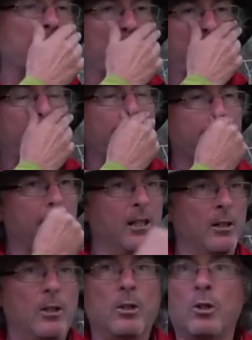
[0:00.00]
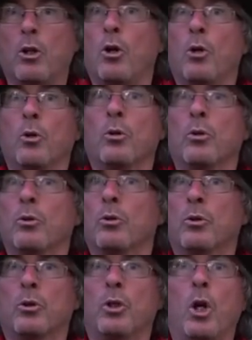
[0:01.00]
guide,
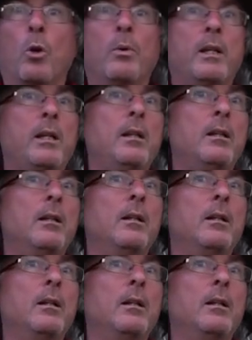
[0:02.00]
Cody,